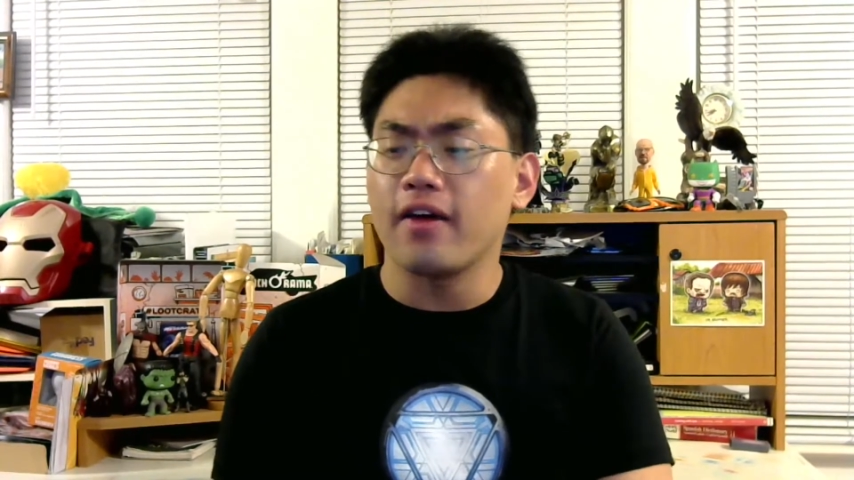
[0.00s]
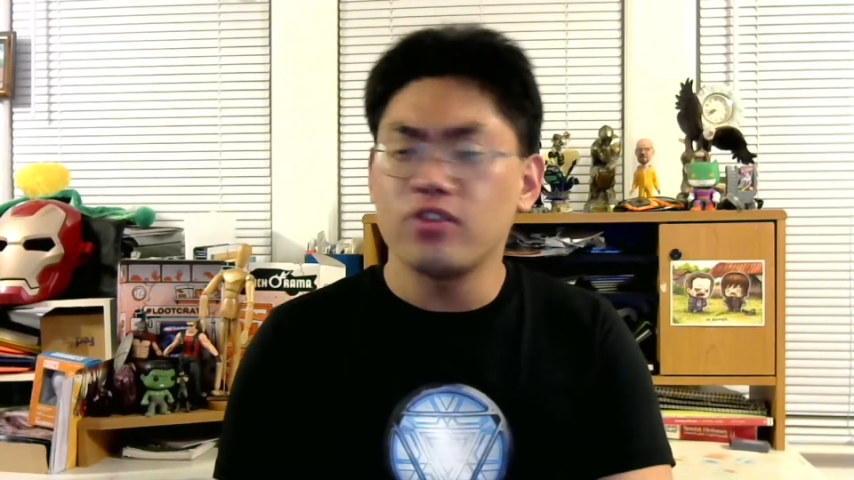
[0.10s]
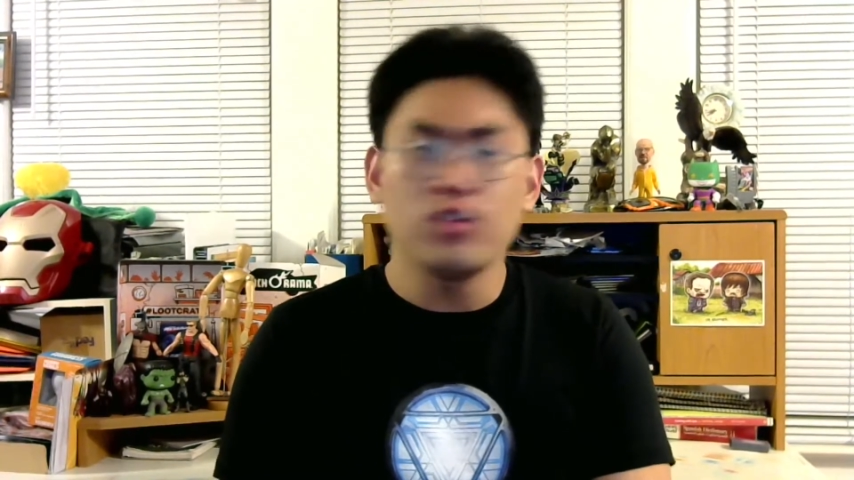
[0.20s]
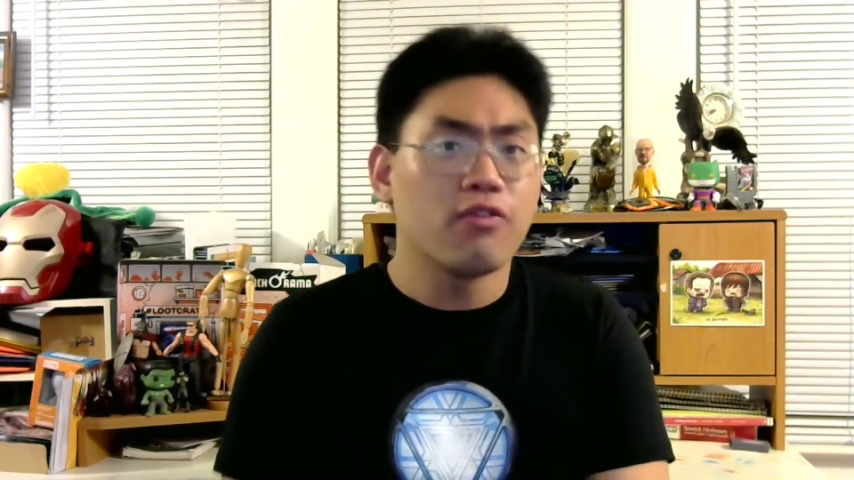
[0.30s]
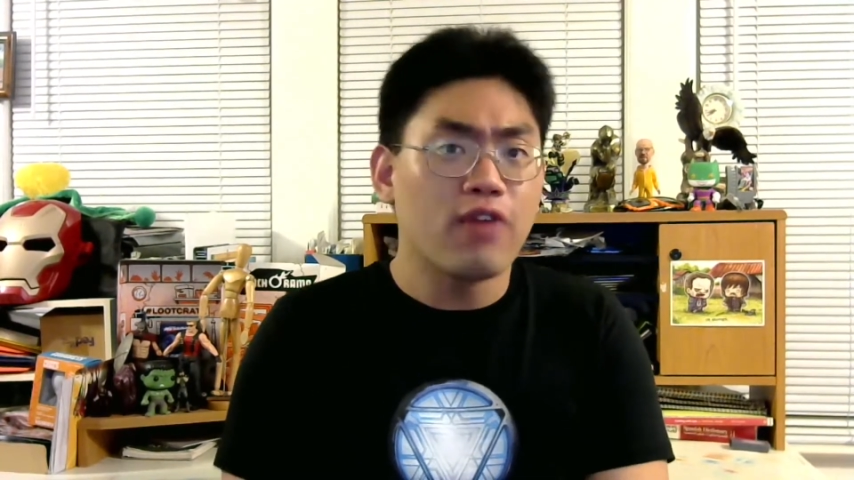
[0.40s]

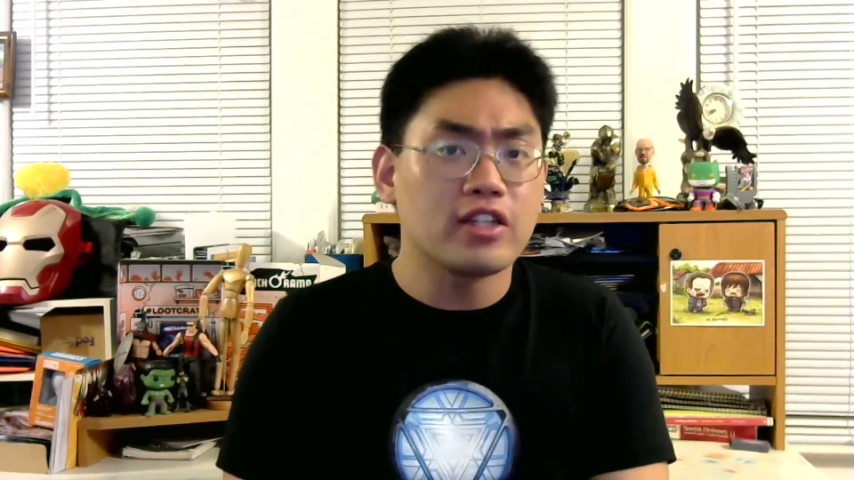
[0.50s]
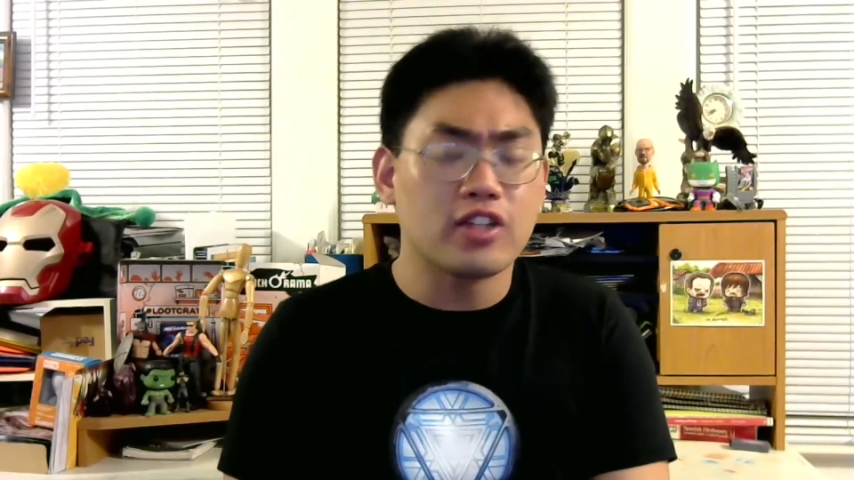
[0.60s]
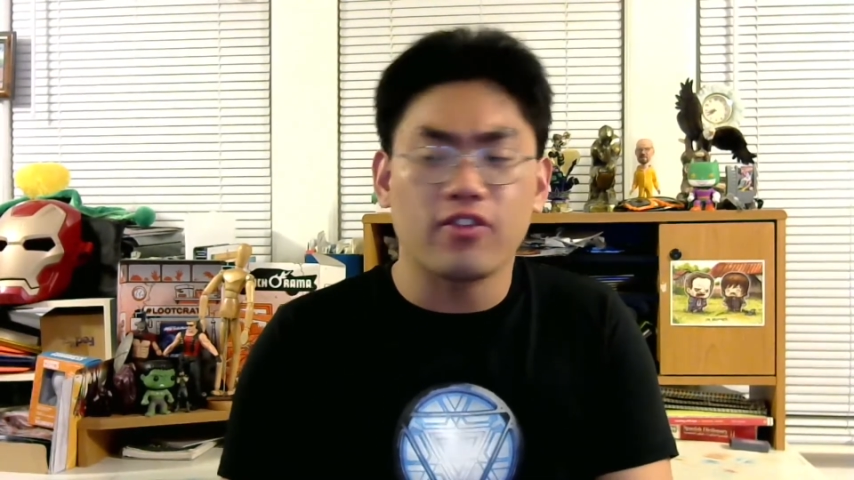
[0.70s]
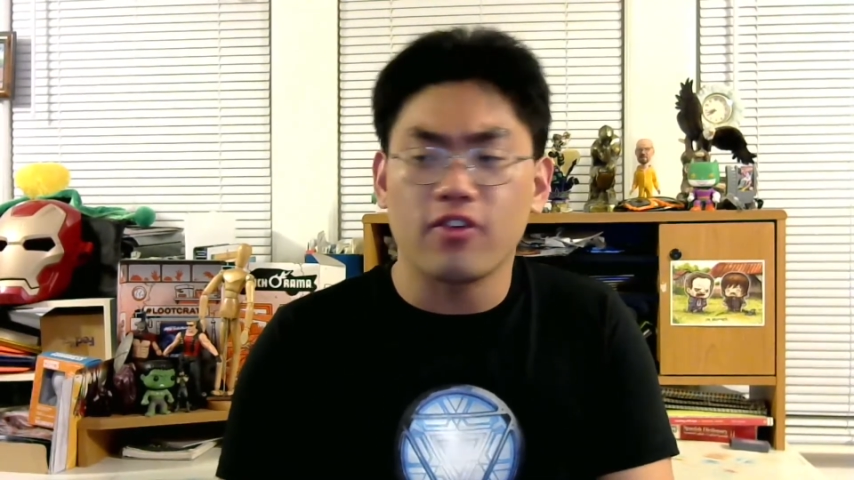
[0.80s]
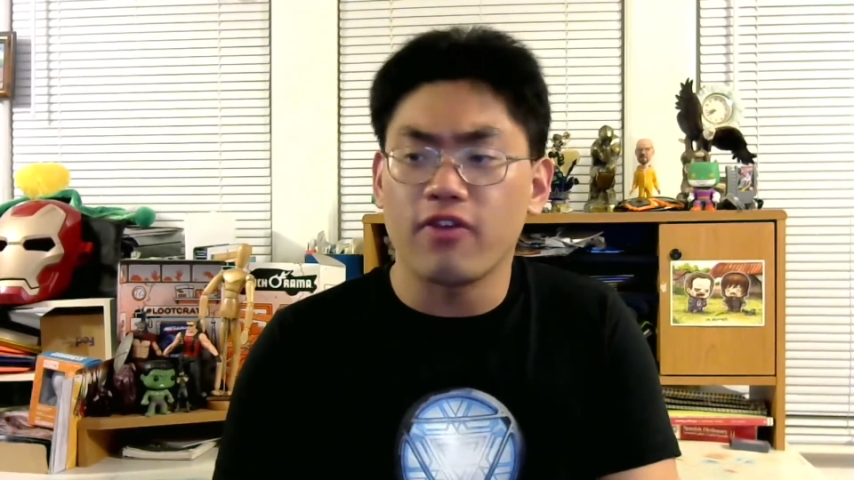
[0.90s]
to the
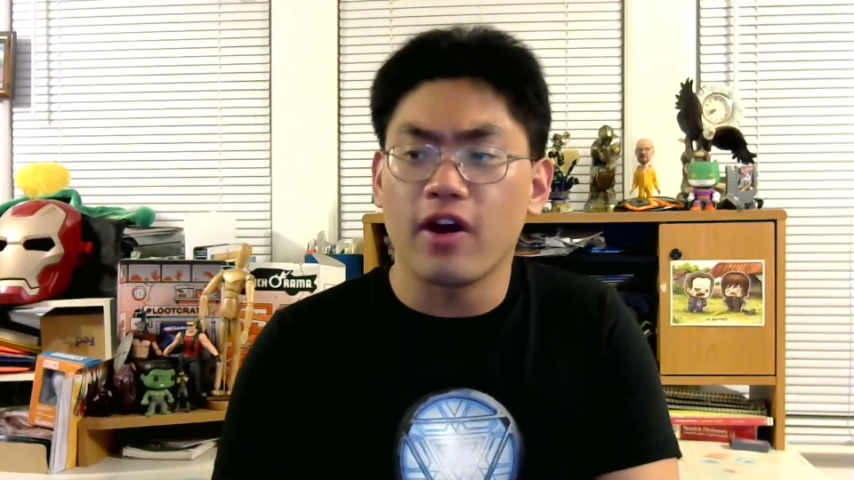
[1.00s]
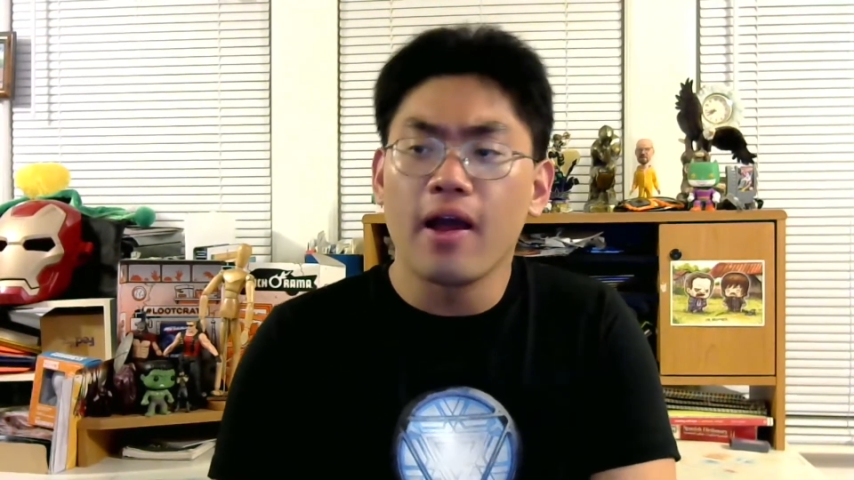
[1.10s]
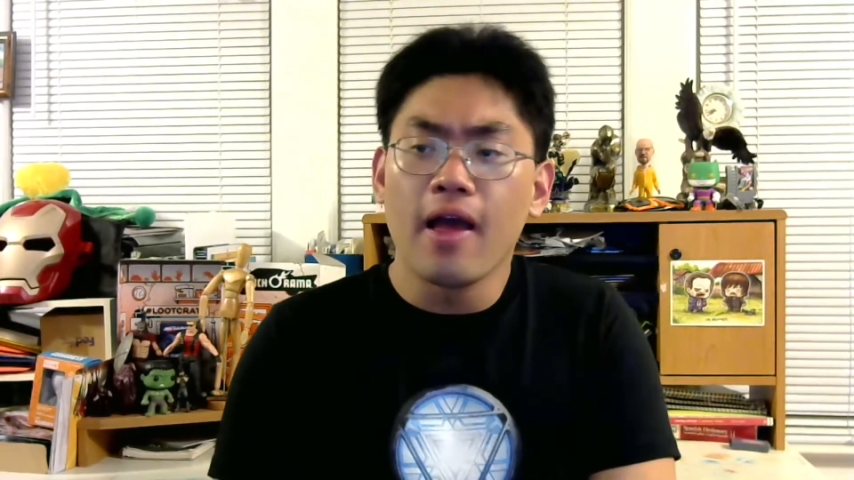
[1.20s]
franchise so far.